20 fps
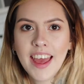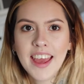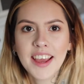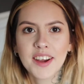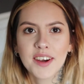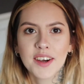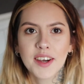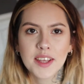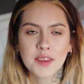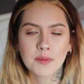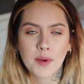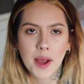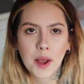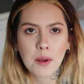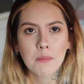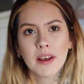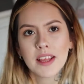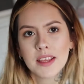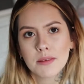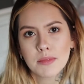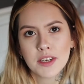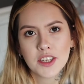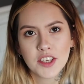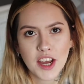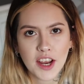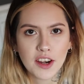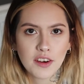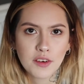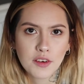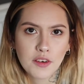Hey guys, welcome back to my
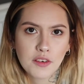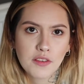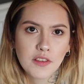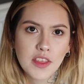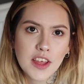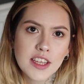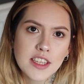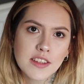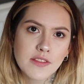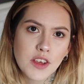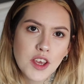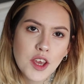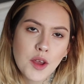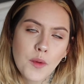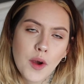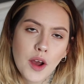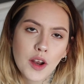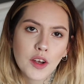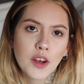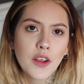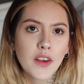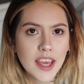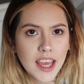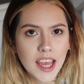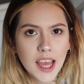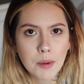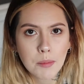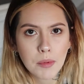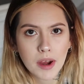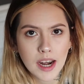channel. For those of you who are new
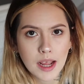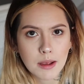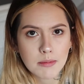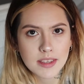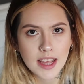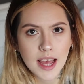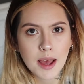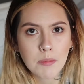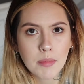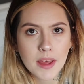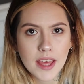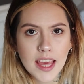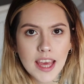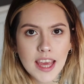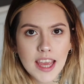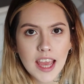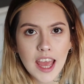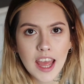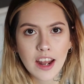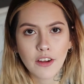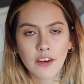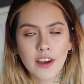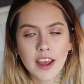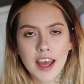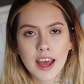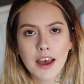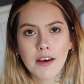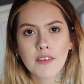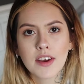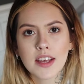here, my name's Abby and I
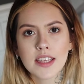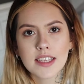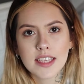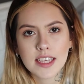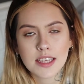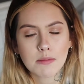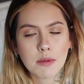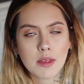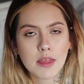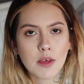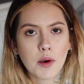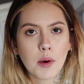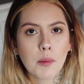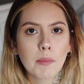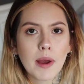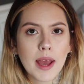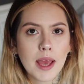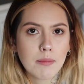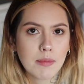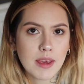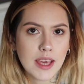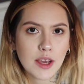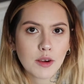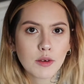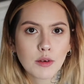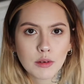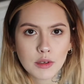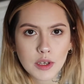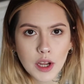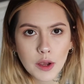have a 6-month-old baby
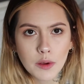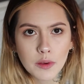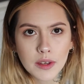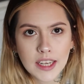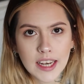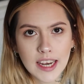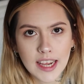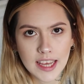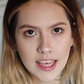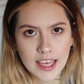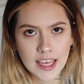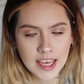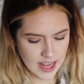called Oakley.